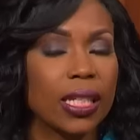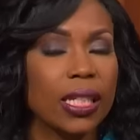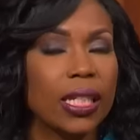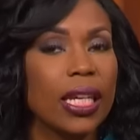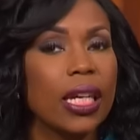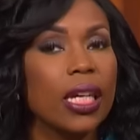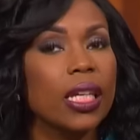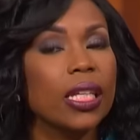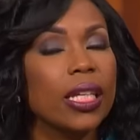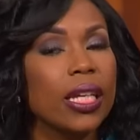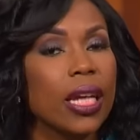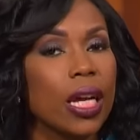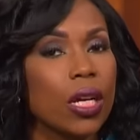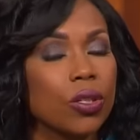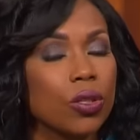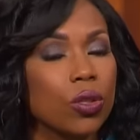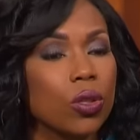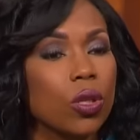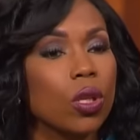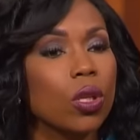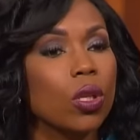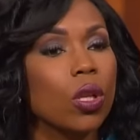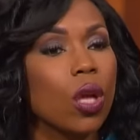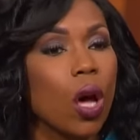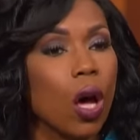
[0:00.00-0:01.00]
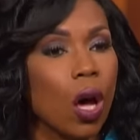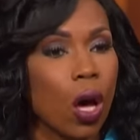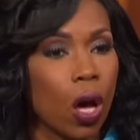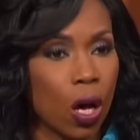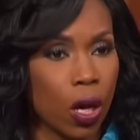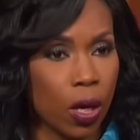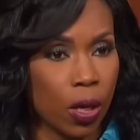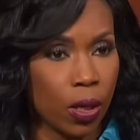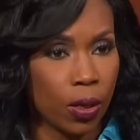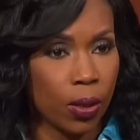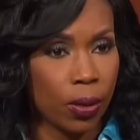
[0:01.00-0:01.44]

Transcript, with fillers: mm-hmm. legally under the law,